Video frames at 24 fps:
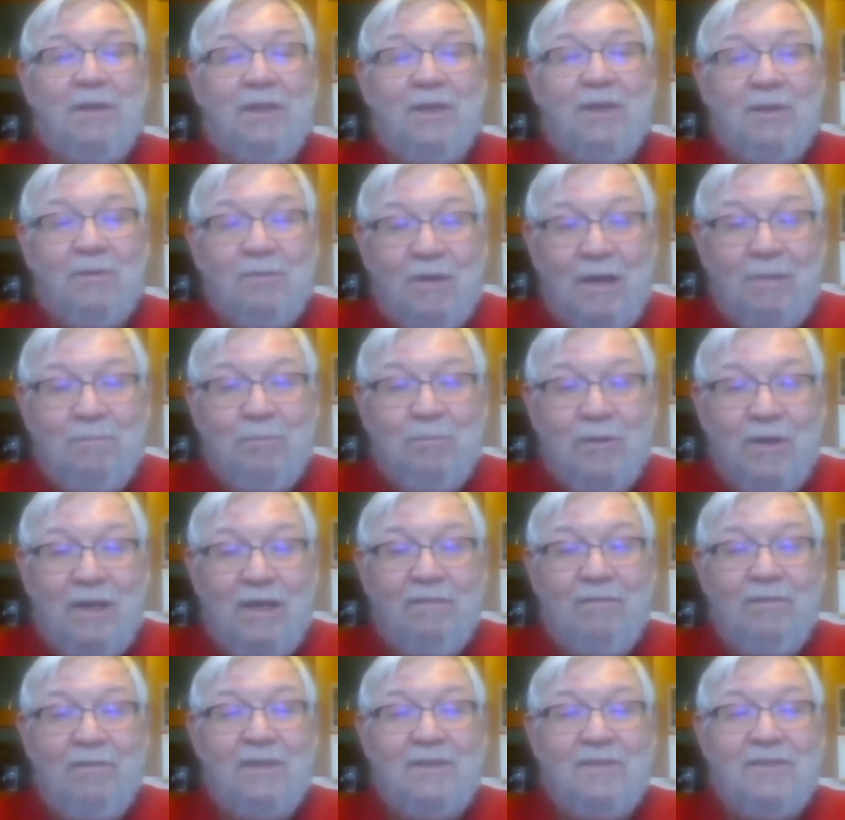big a crop we're
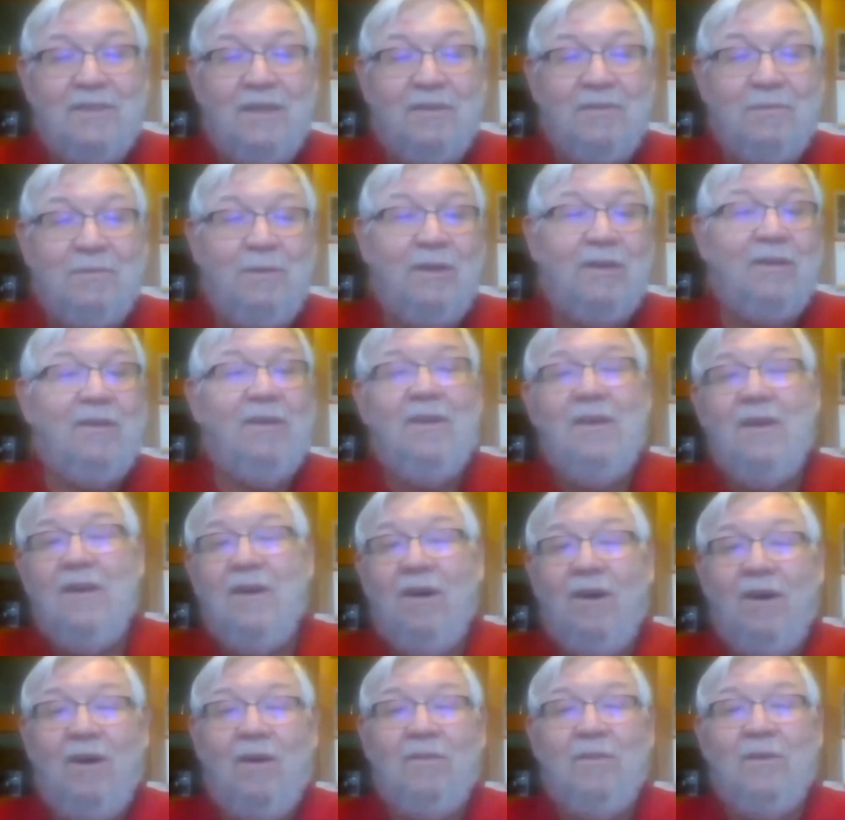having in South America.
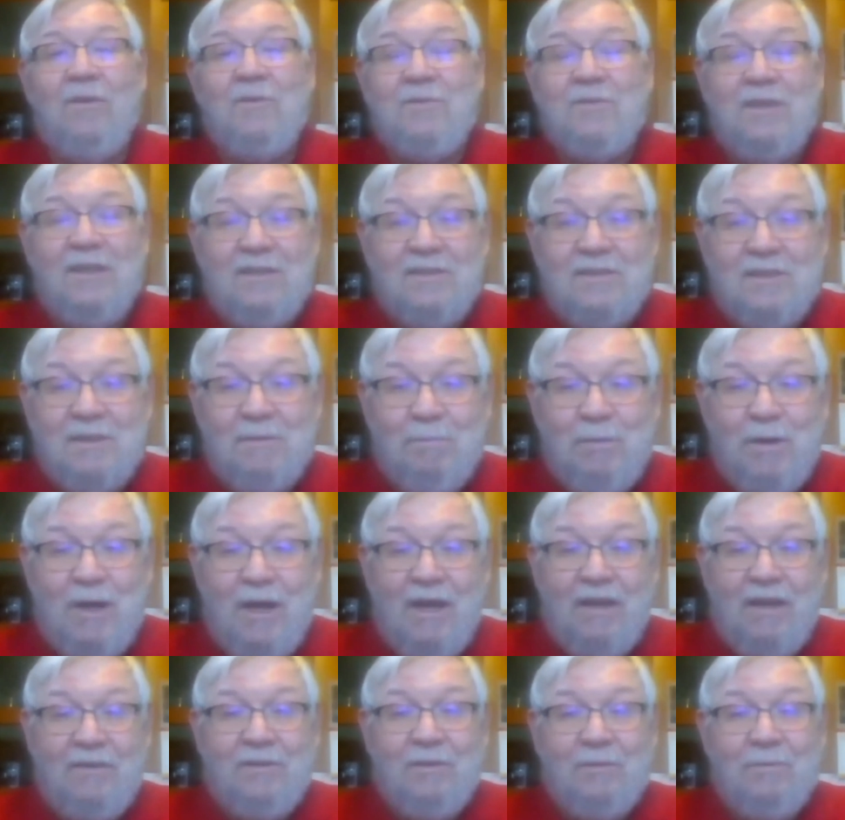All those things
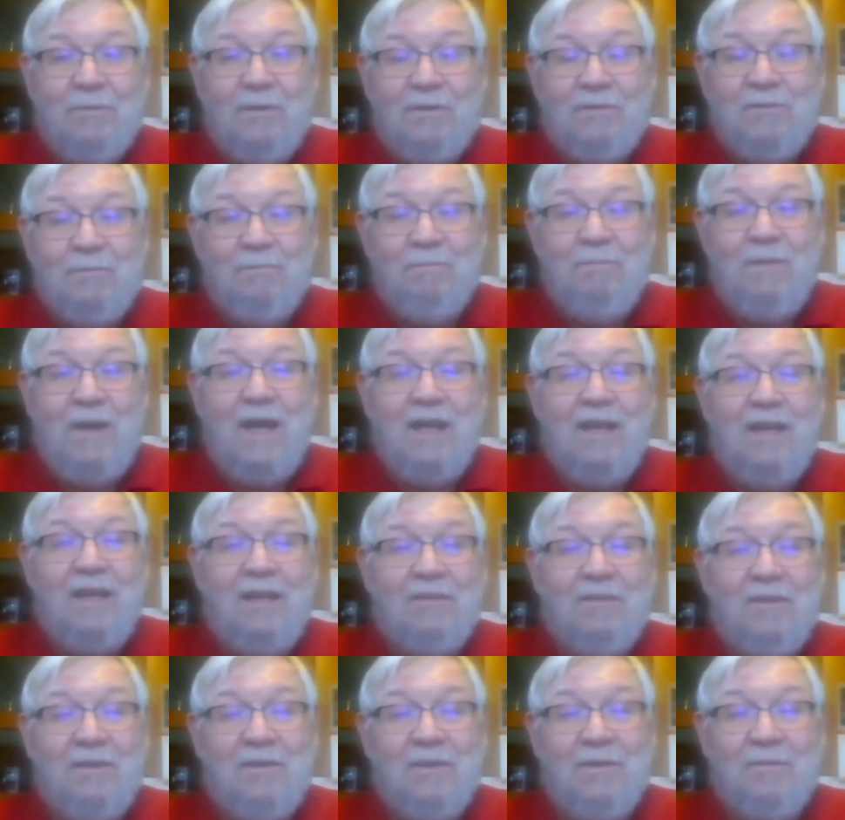combine to a
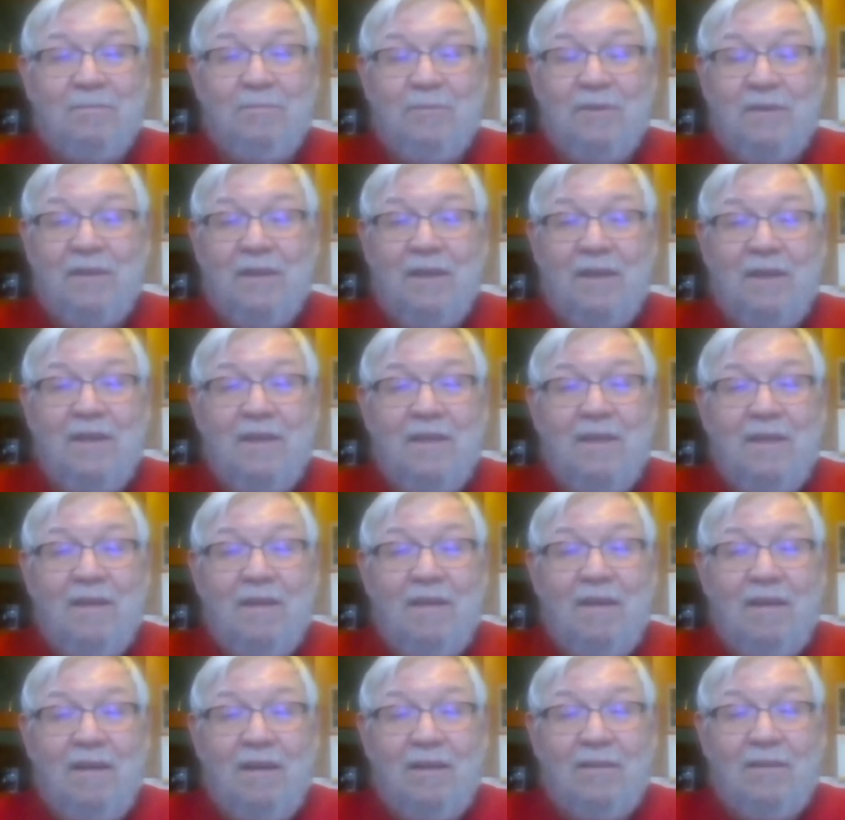dramatically different
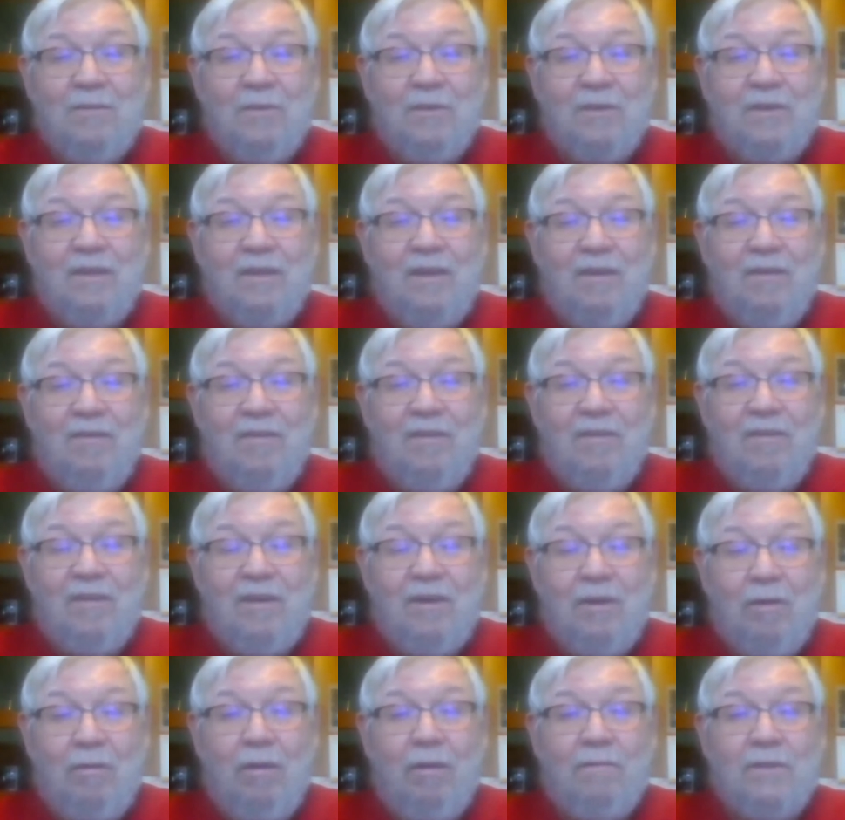look on our
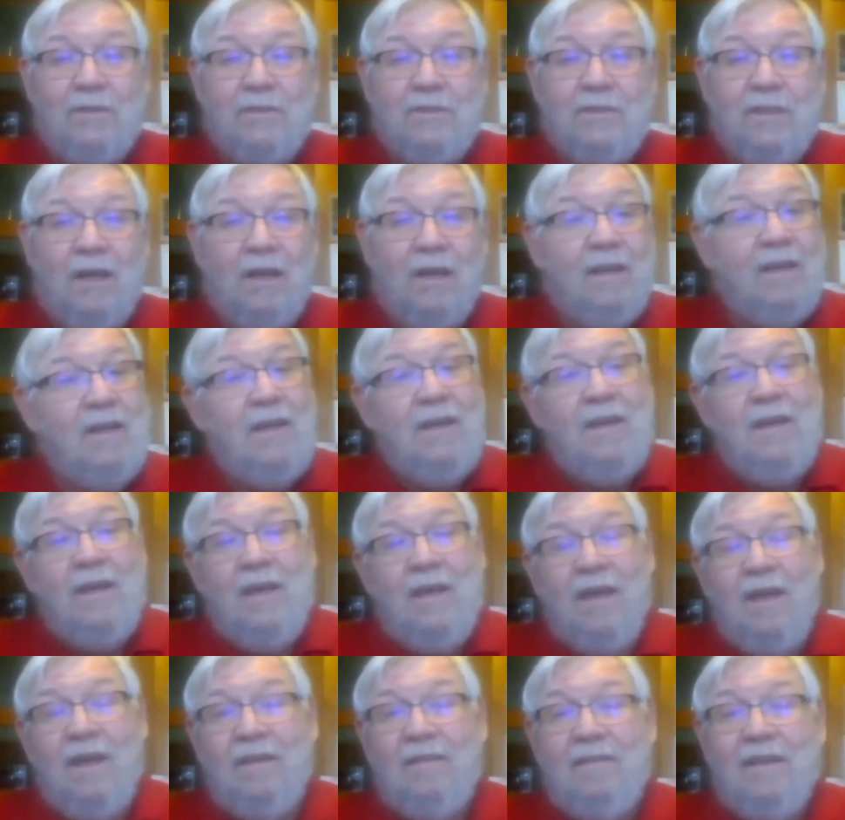carryover stock.
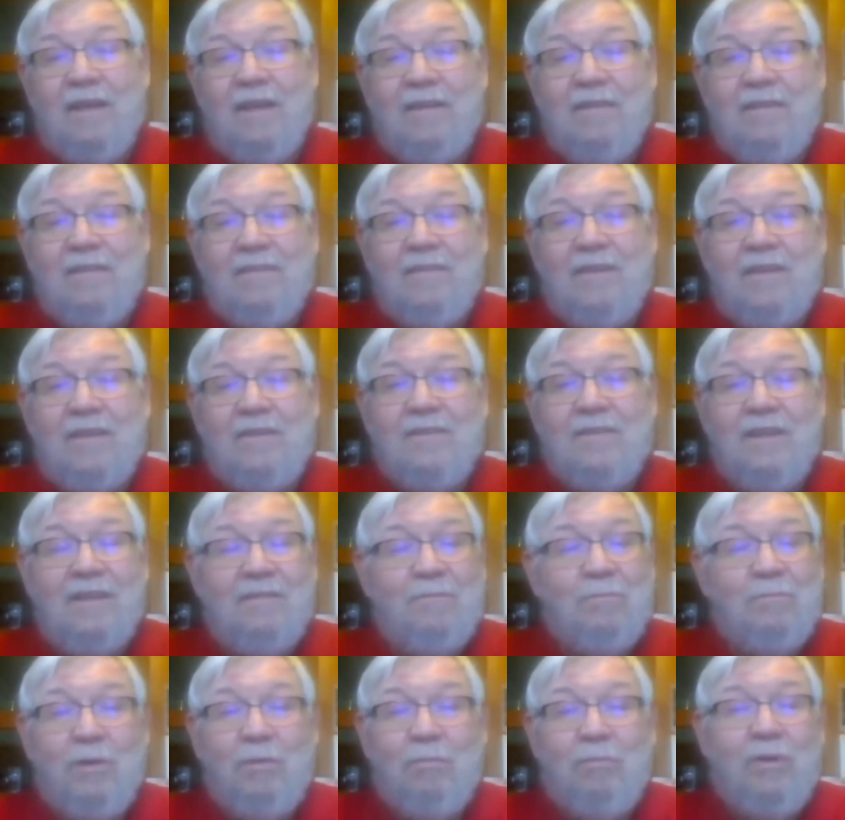And as I
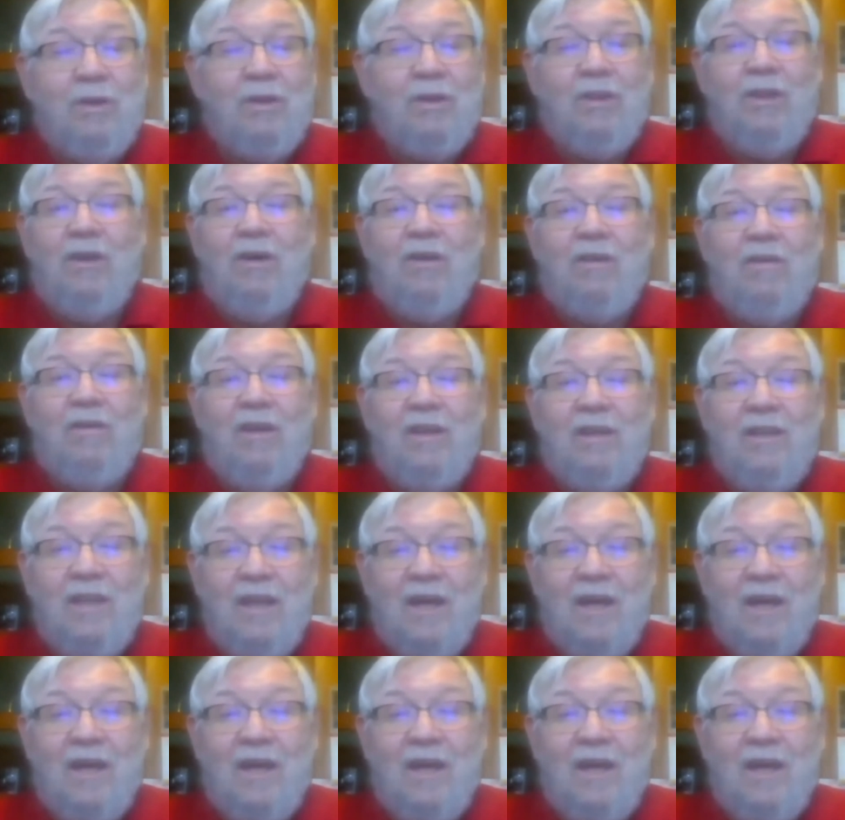said, we're really on a